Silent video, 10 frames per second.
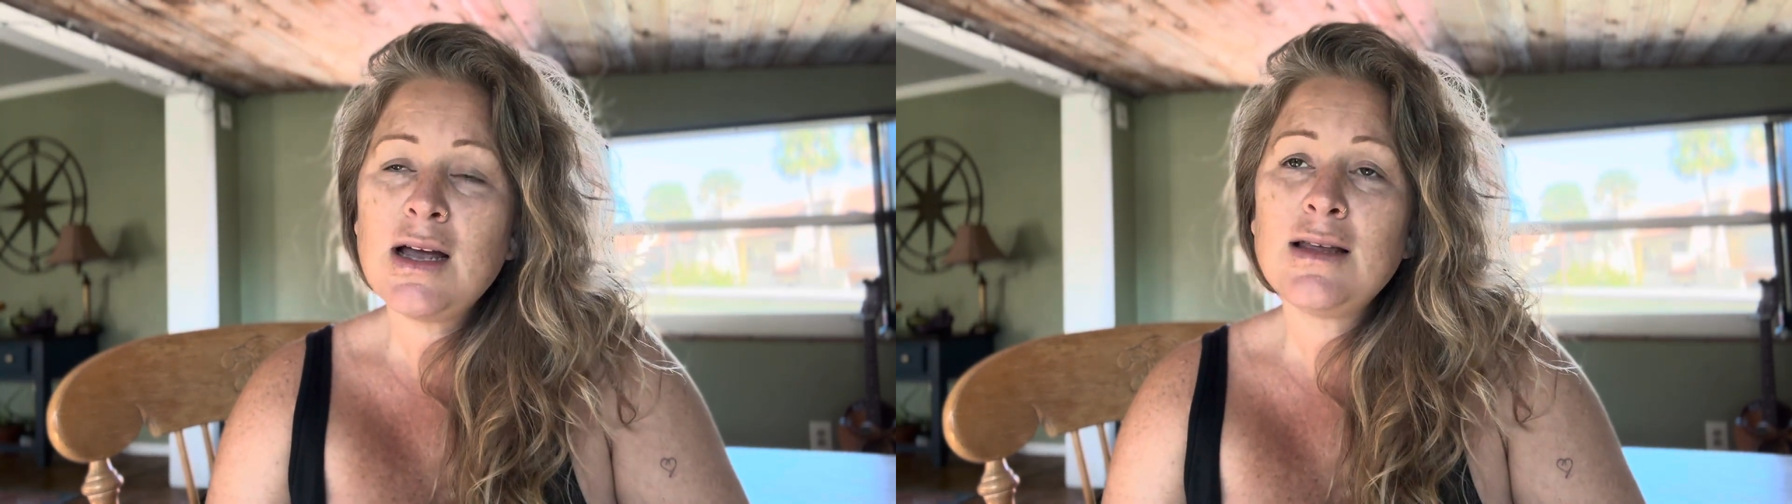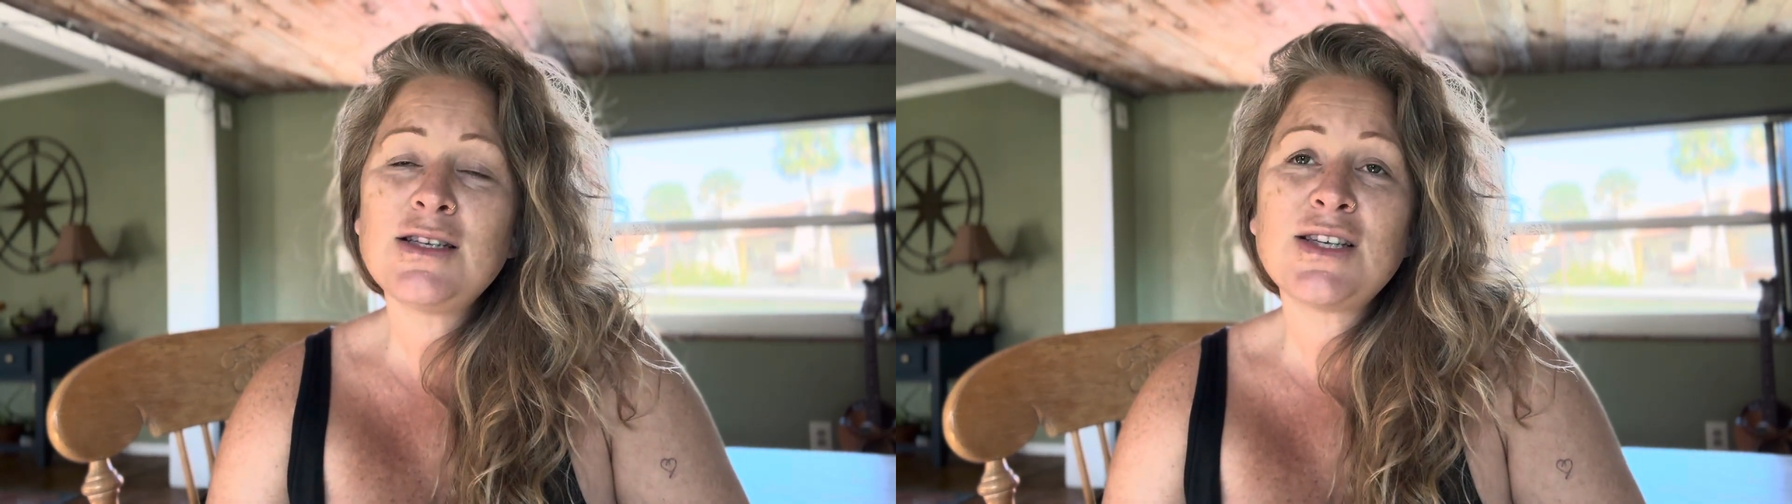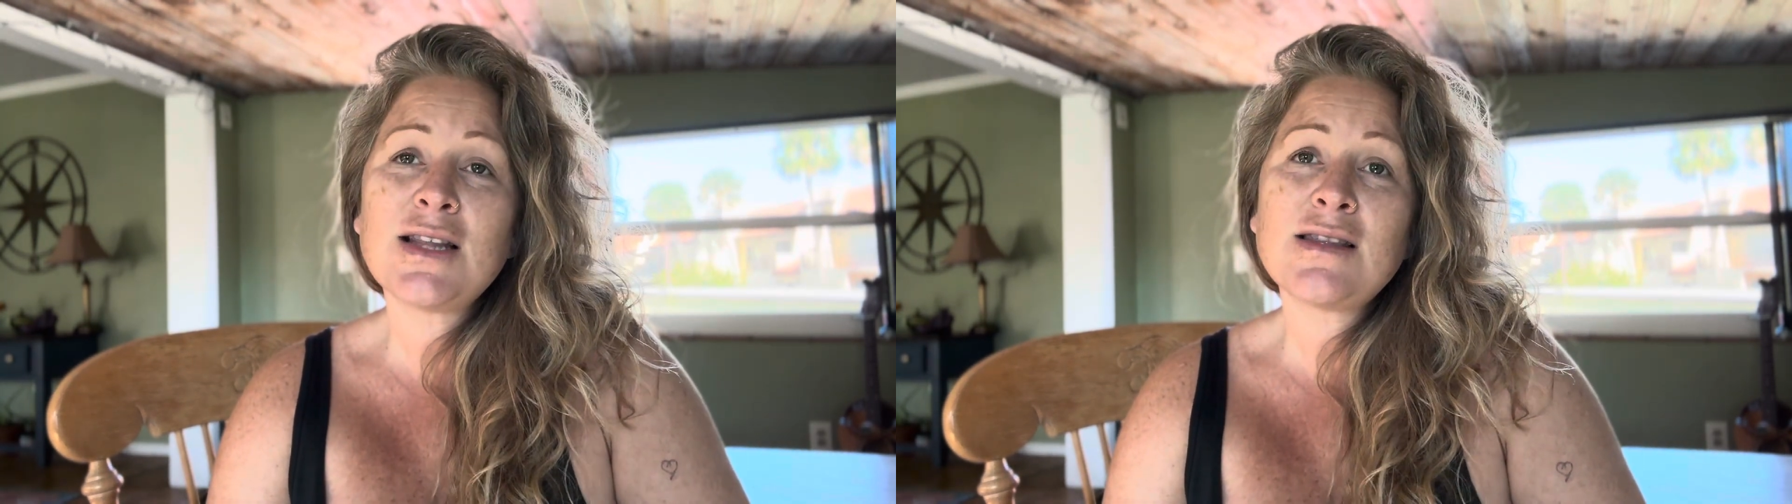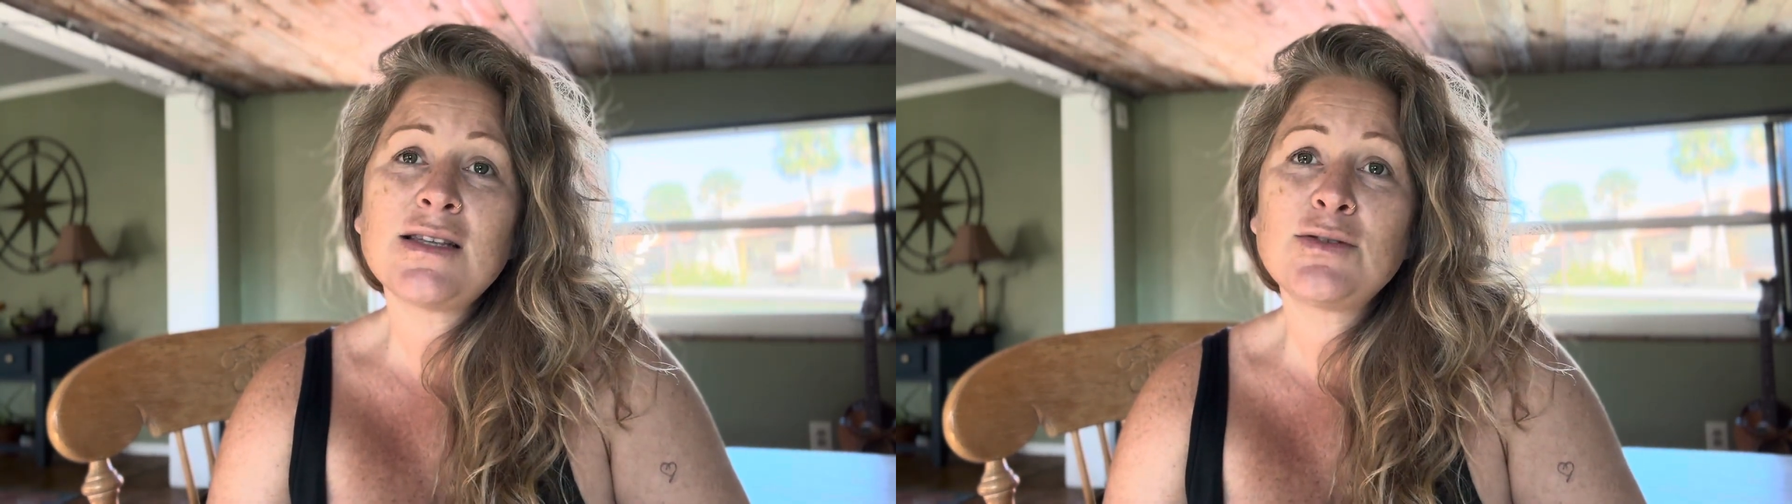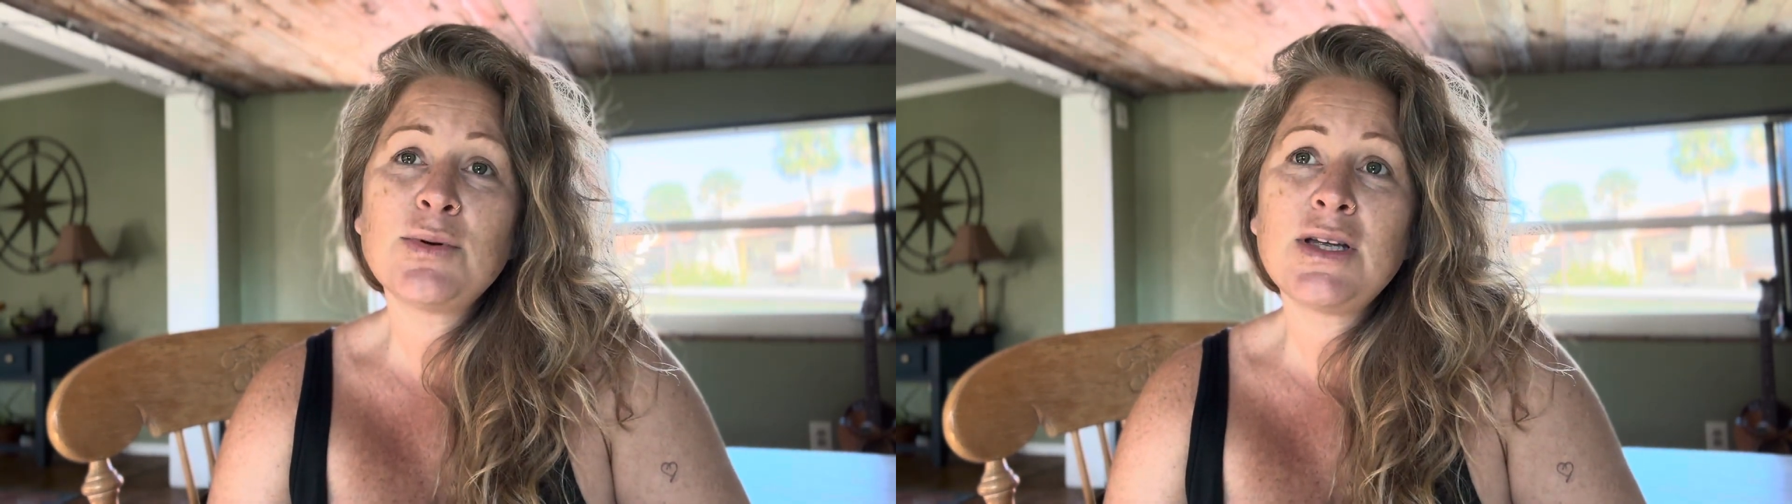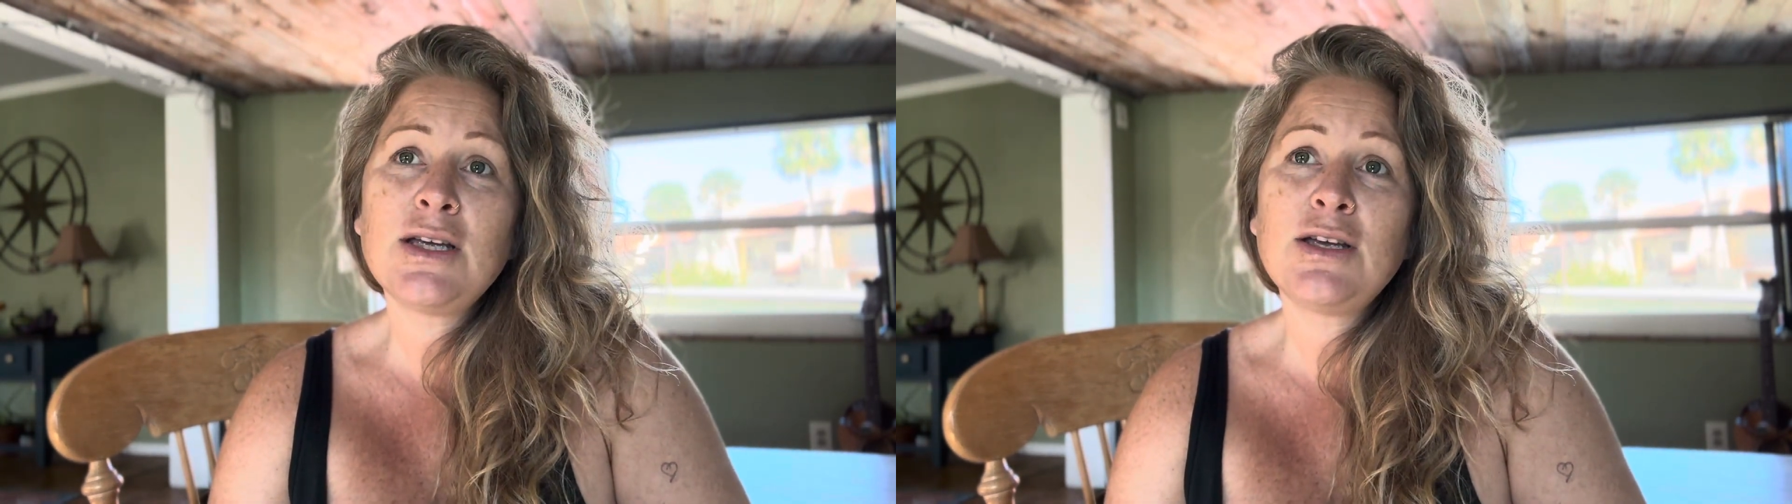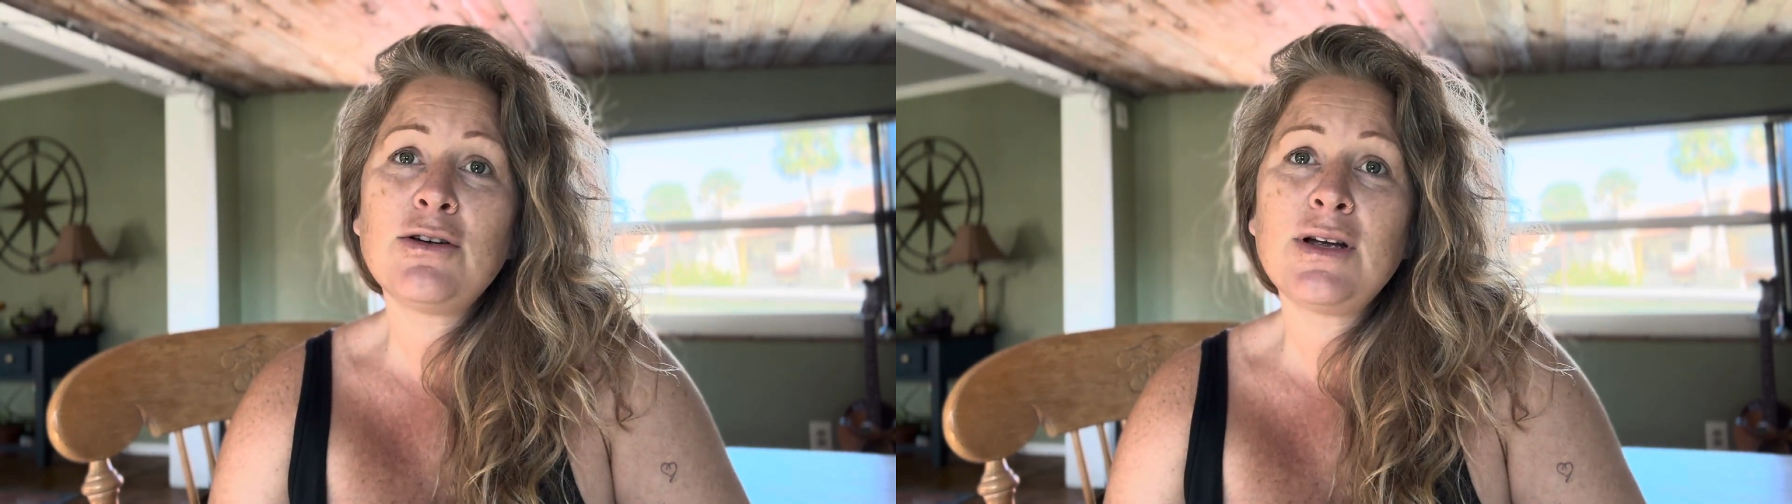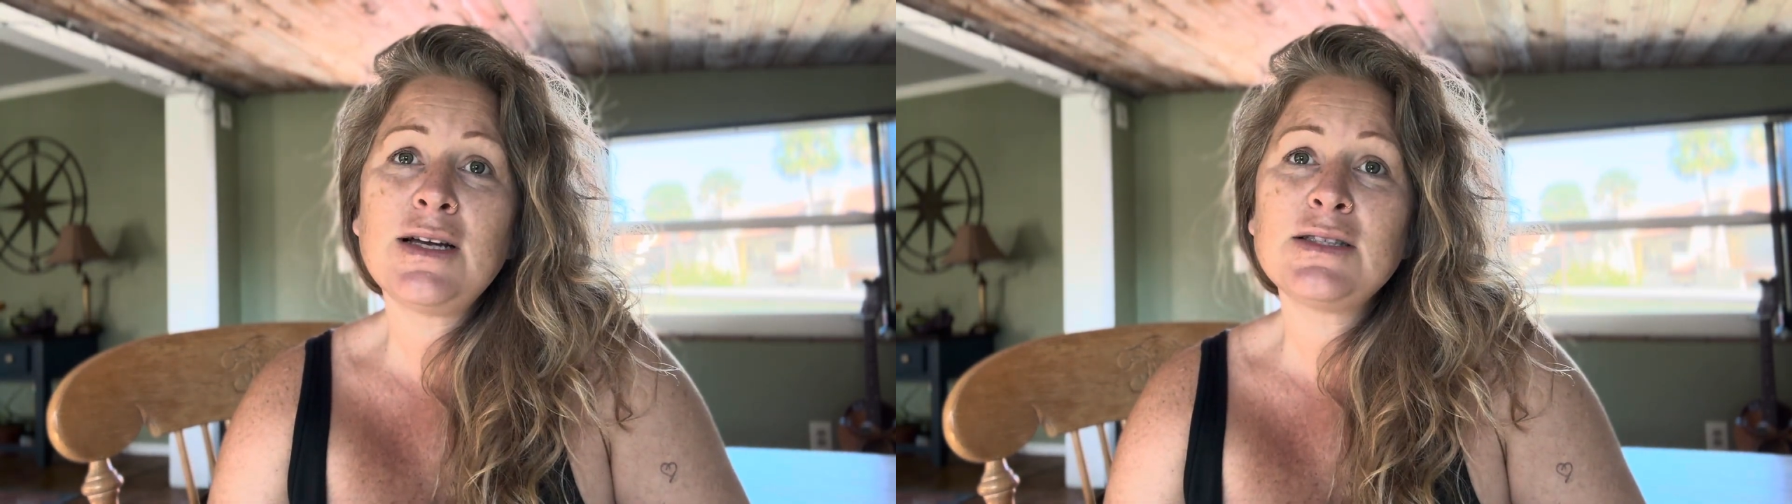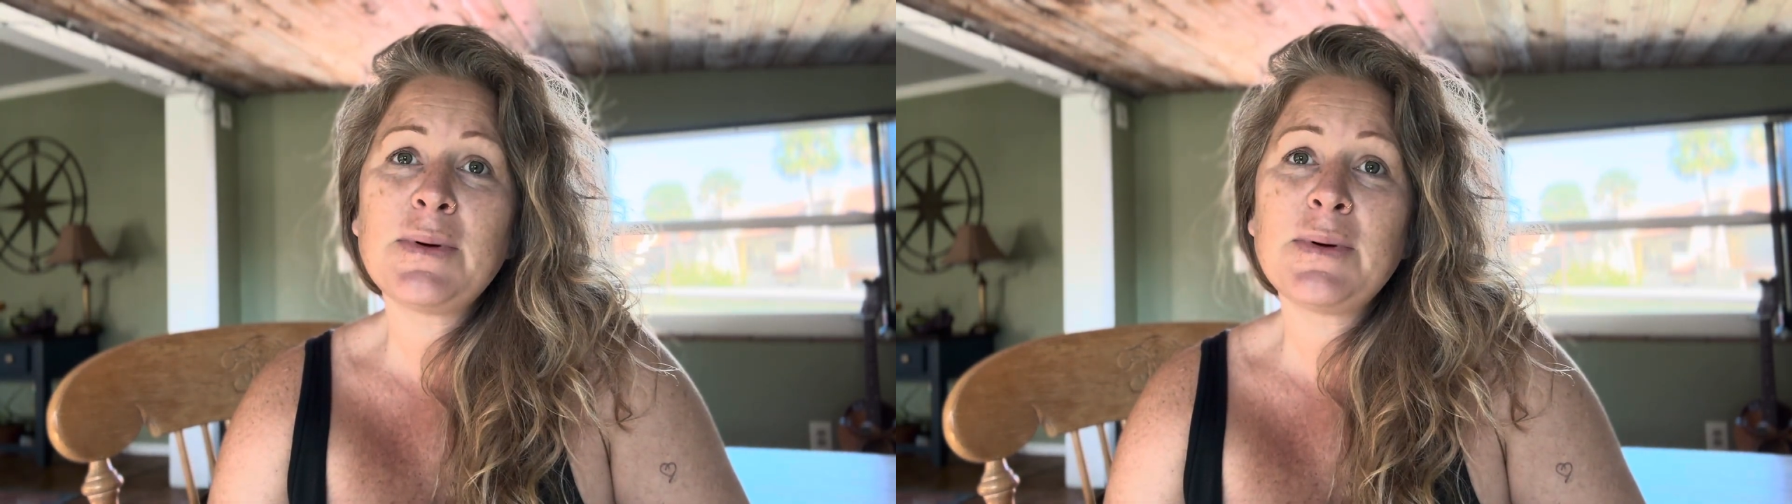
I just think that that's a really curious